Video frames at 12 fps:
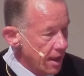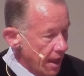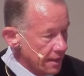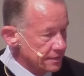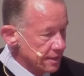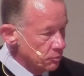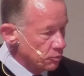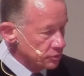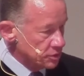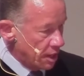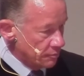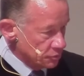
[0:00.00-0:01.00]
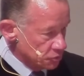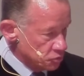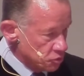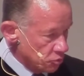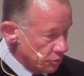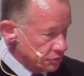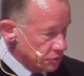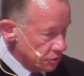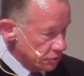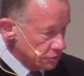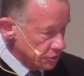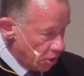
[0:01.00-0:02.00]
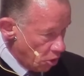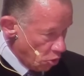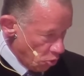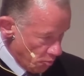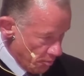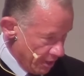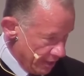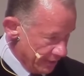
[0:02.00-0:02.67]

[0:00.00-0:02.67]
And then when Thomas Toole returned home,